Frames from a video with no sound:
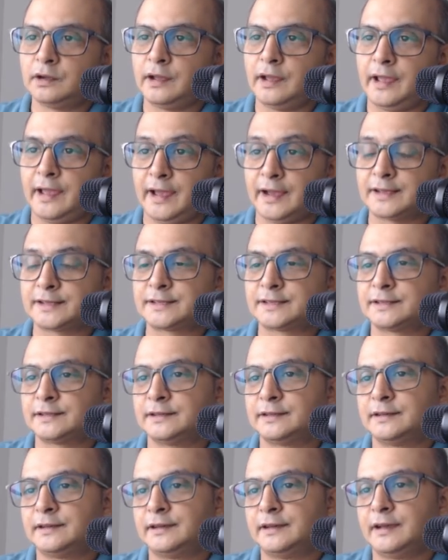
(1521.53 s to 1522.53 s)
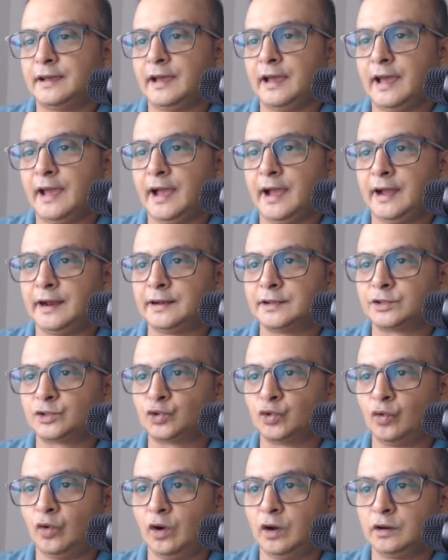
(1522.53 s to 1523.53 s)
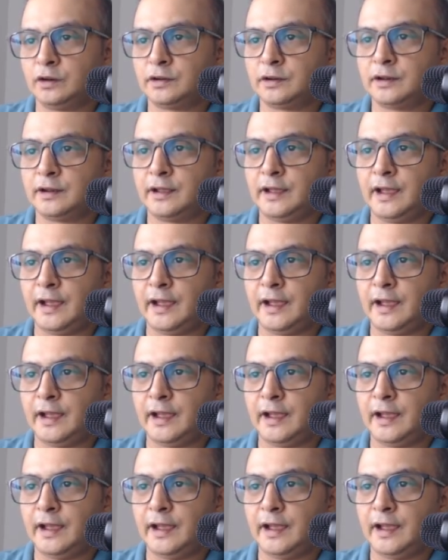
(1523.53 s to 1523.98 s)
x and so on,